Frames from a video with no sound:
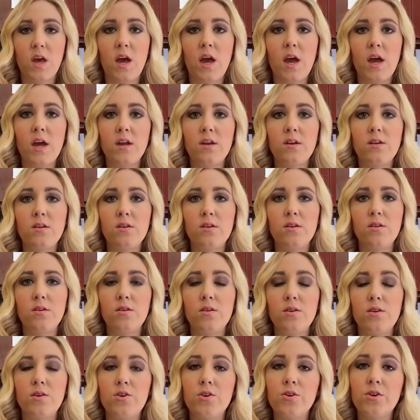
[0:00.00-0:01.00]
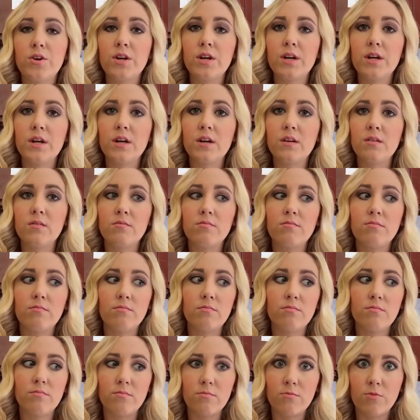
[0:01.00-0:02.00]
And you're gonna
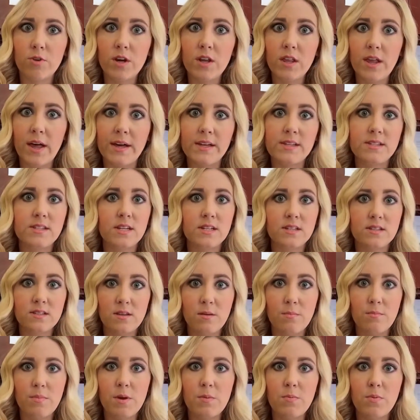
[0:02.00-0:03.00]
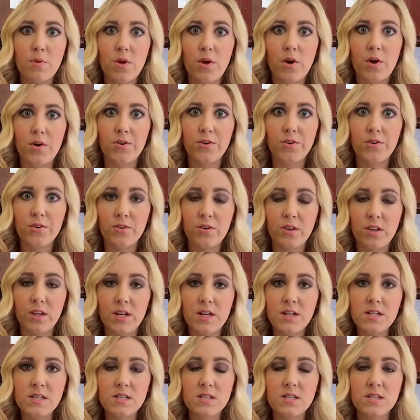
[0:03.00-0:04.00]
realize that some people on your
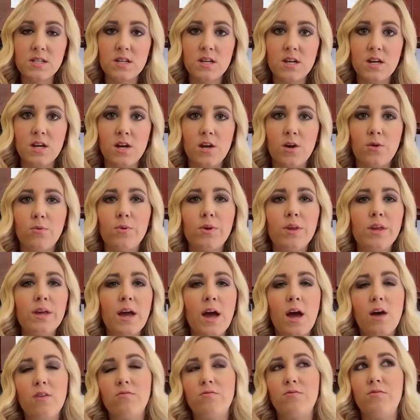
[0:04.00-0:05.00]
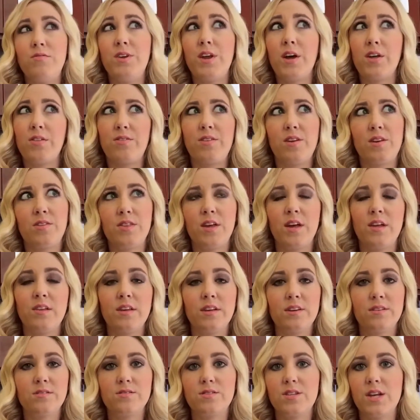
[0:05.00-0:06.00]
list really have nothing that
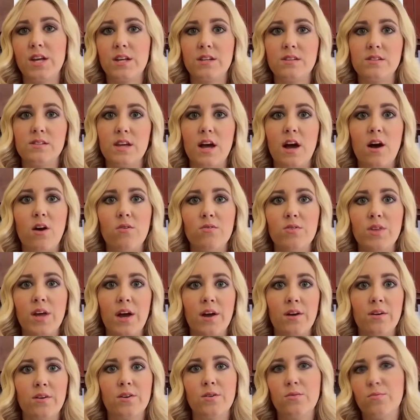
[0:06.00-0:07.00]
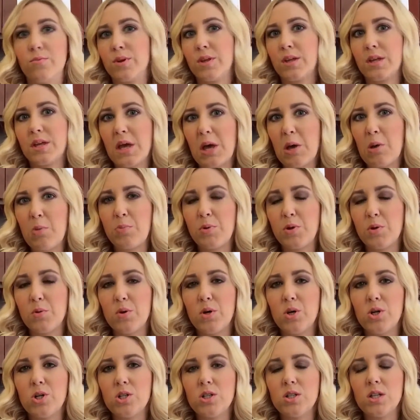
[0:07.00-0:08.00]
like stands out that could really help you a
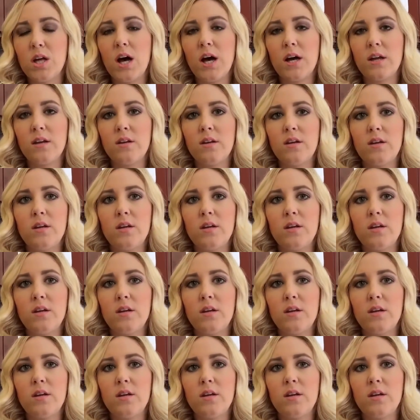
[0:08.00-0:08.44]
whole lot.